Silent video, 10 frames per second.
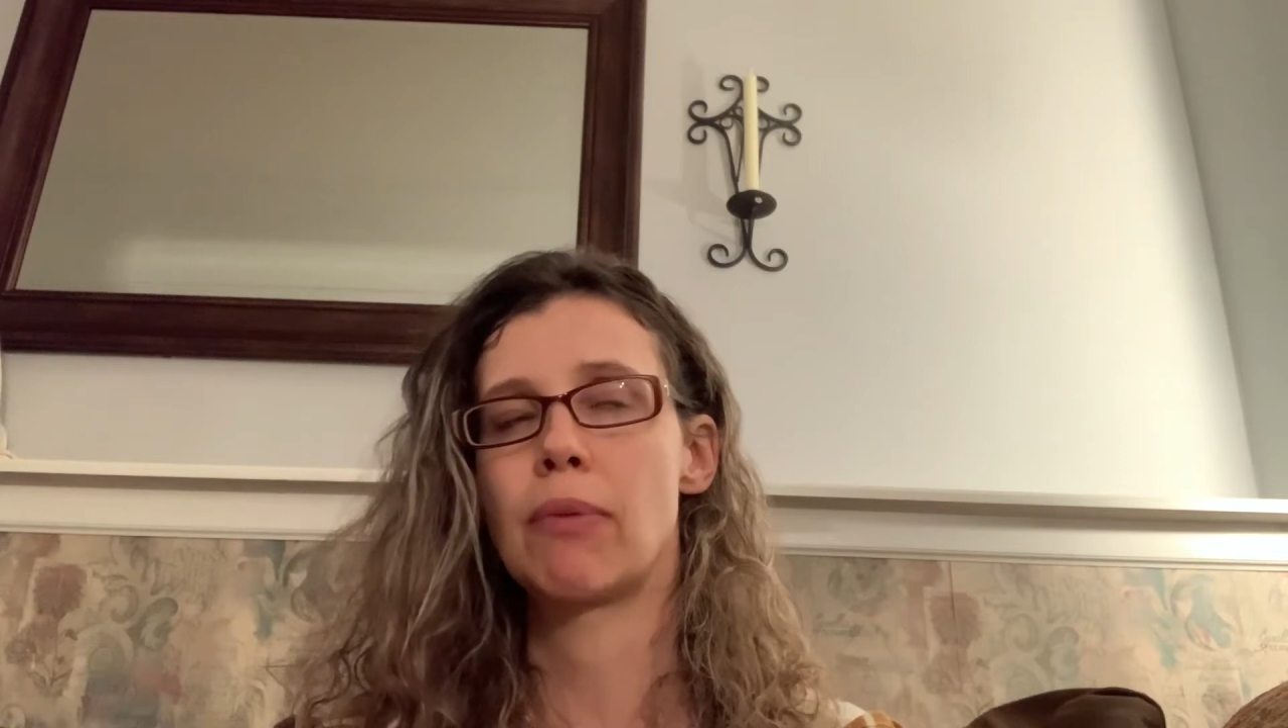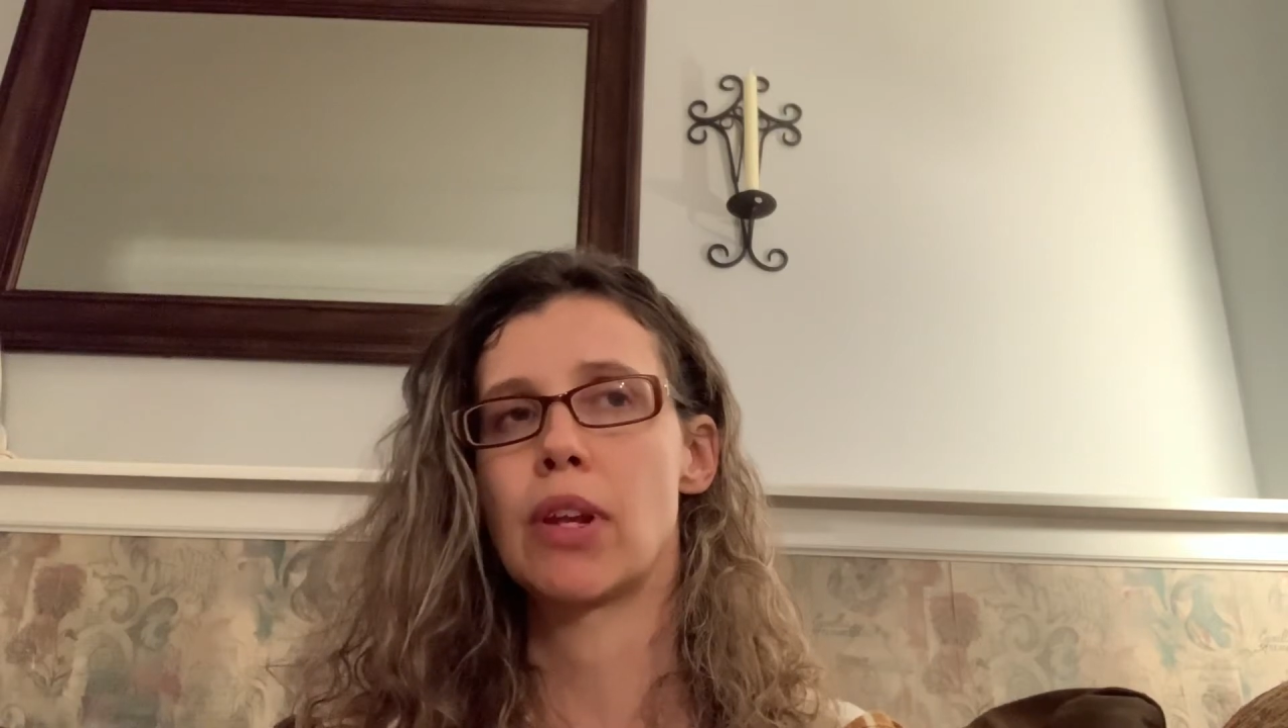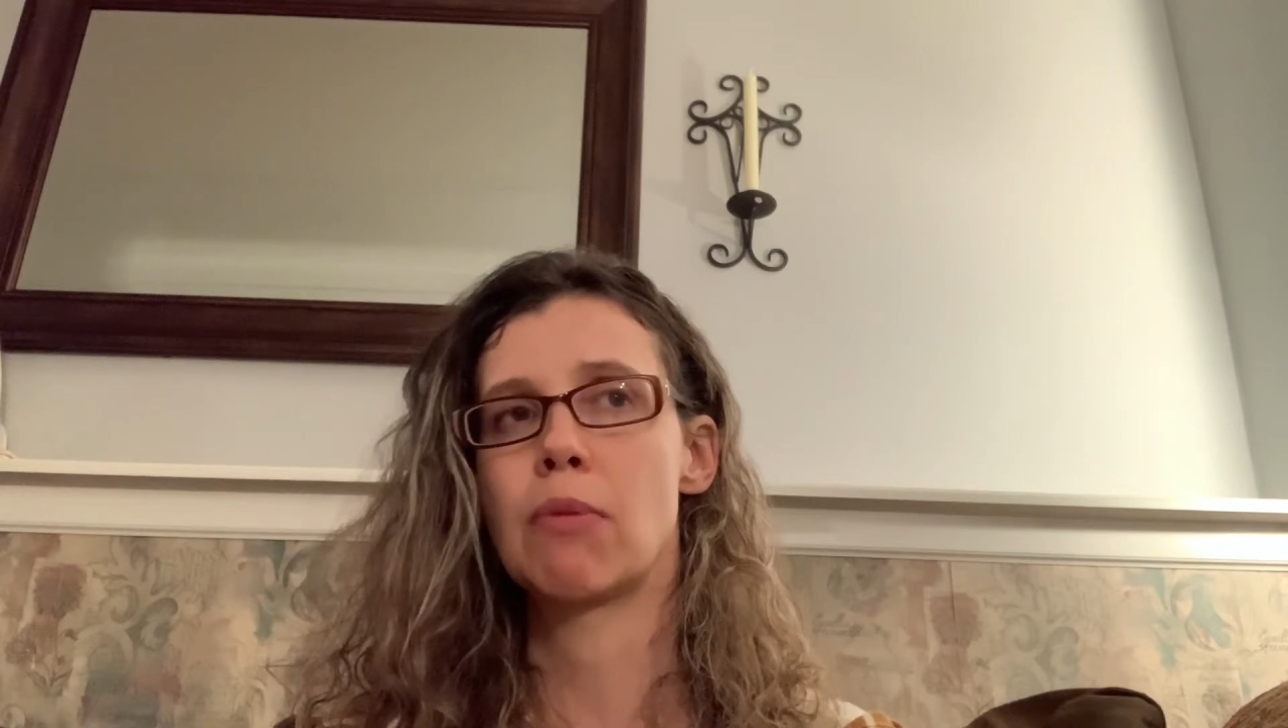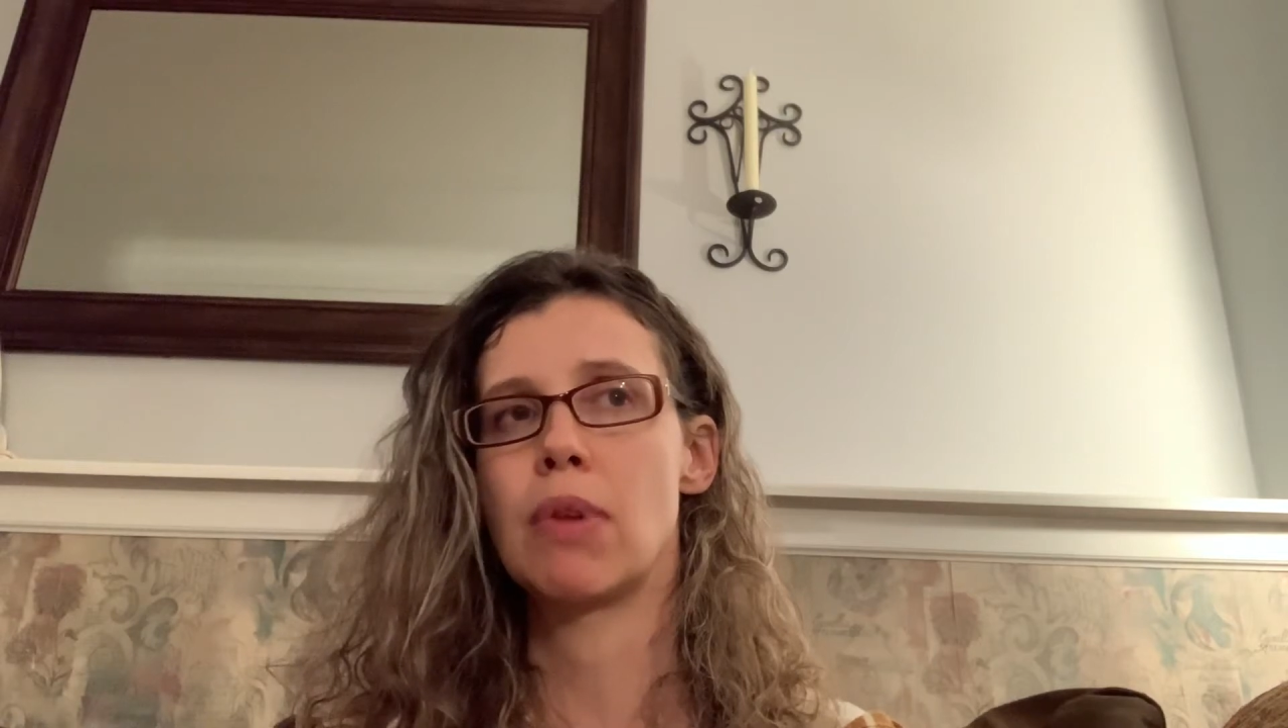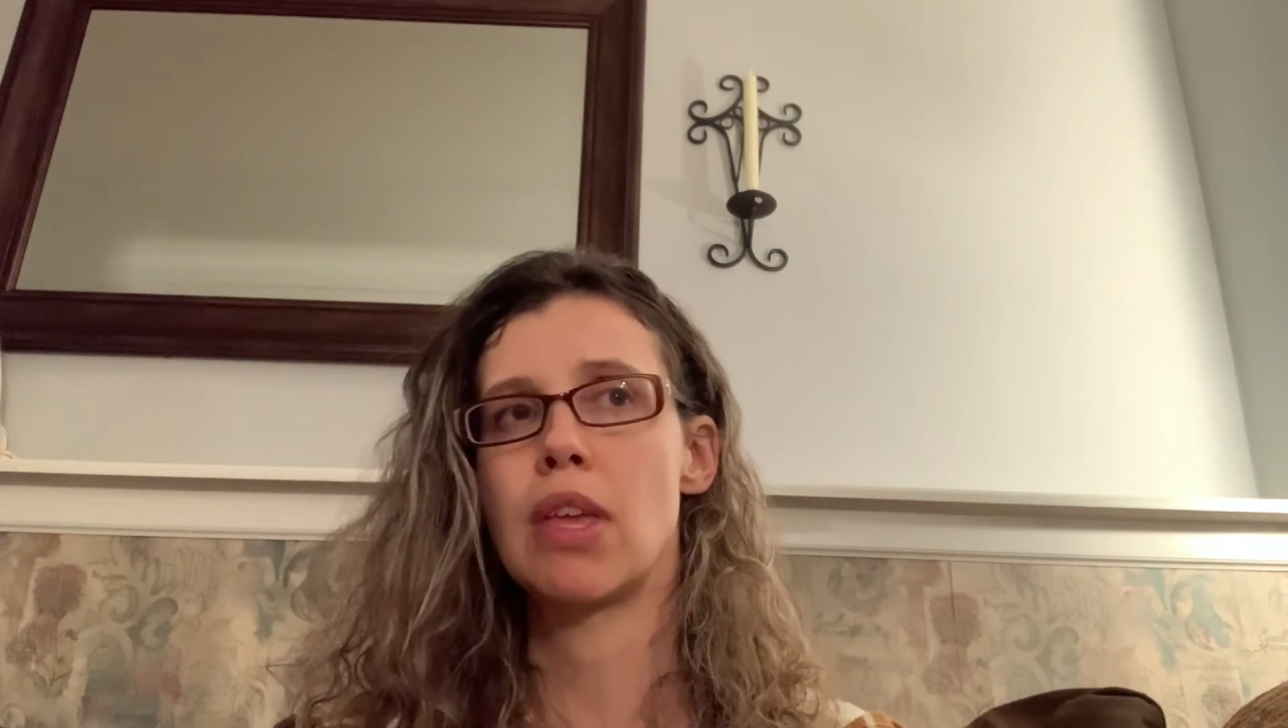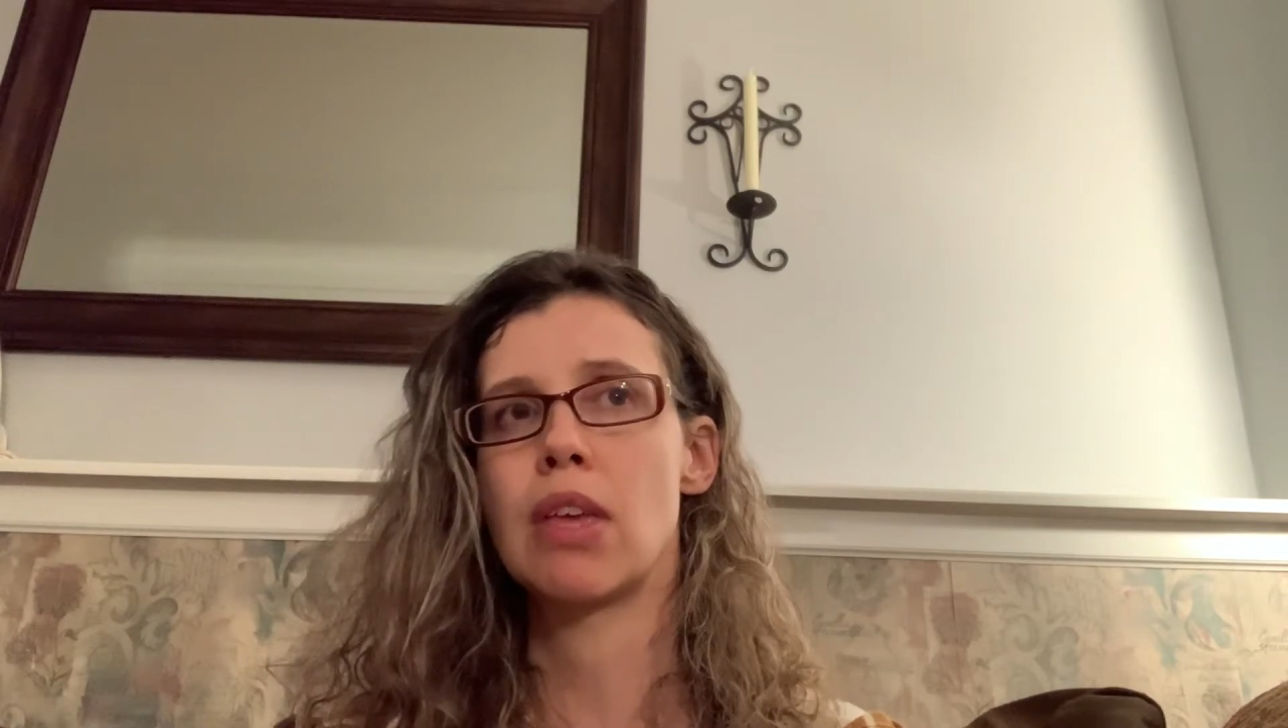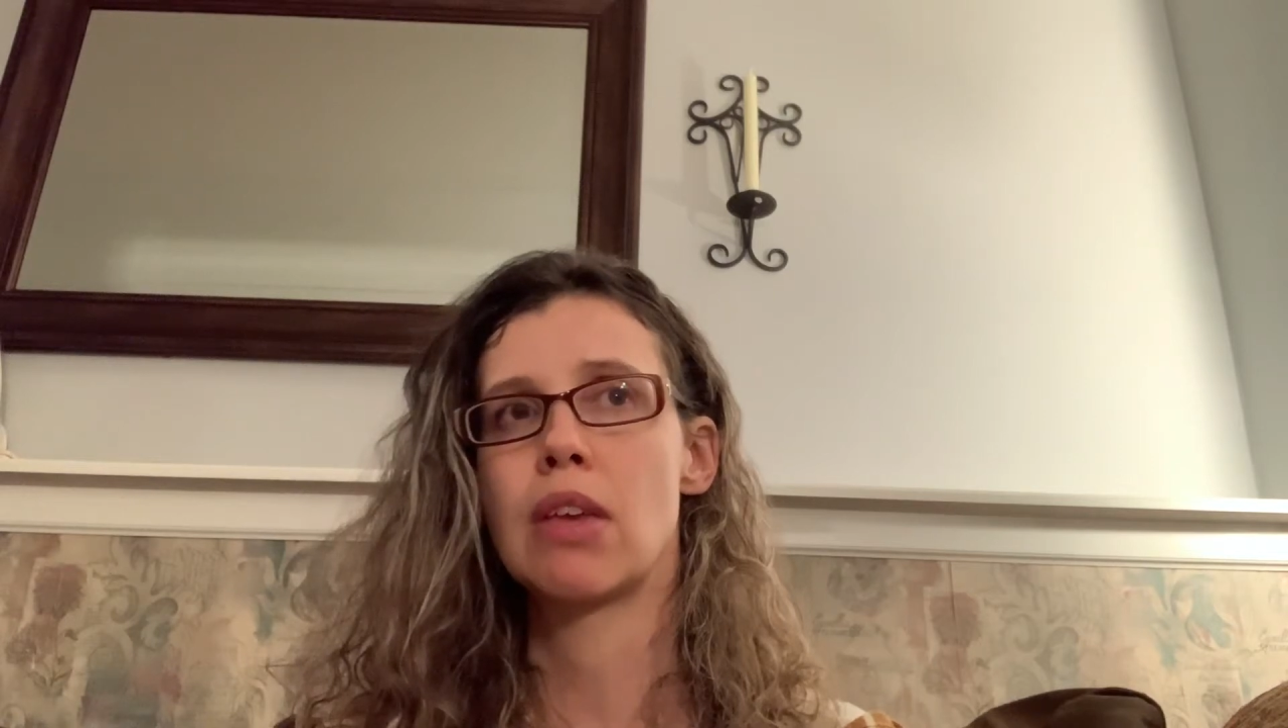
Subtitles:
going to be,